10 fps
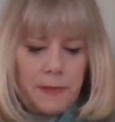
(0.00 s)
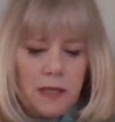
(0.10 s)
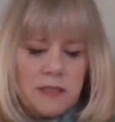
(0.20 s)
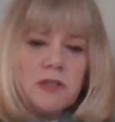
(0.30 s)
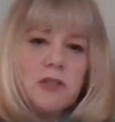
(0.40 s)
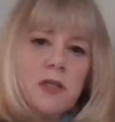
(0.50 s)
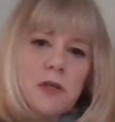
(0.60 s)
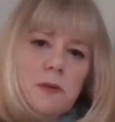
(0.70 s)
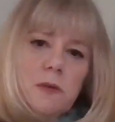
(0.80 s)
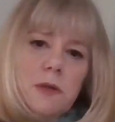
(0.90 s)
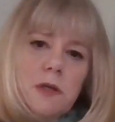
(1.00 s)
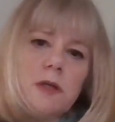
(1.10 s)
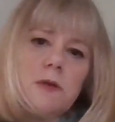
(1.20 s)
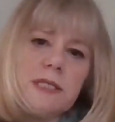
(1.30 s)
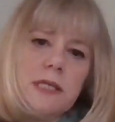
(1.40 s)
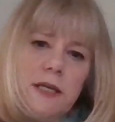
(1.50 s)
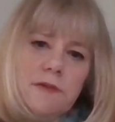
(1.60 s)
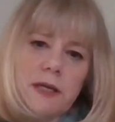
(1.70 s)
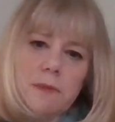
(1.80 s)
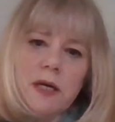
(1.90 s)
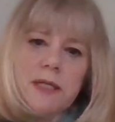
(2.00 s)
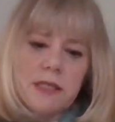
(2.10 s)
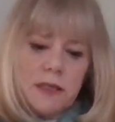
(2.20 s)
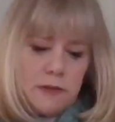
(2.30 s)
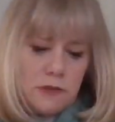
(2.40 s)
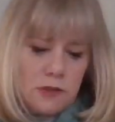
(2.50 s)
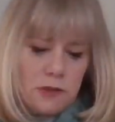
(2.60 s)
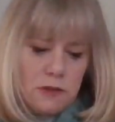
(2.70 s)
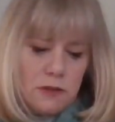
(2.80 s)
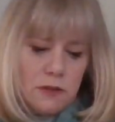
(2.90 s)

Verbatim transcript: Is it you who is leaving my touch?